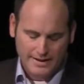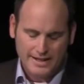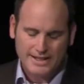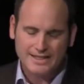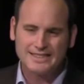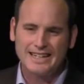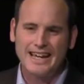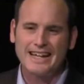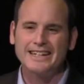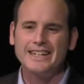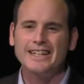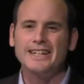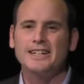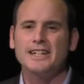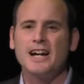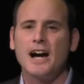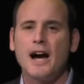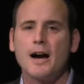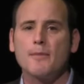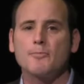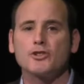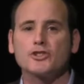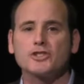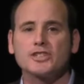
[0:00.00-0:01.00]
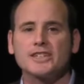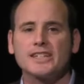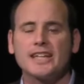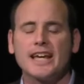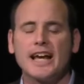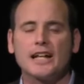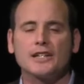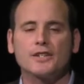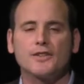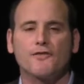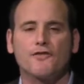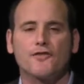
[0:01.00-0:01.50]
is that e-commerce
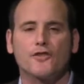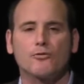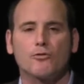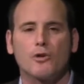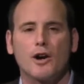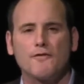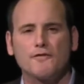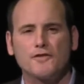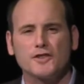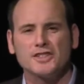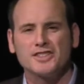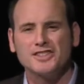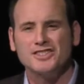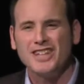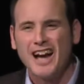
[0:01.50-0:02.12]
accounts for roughly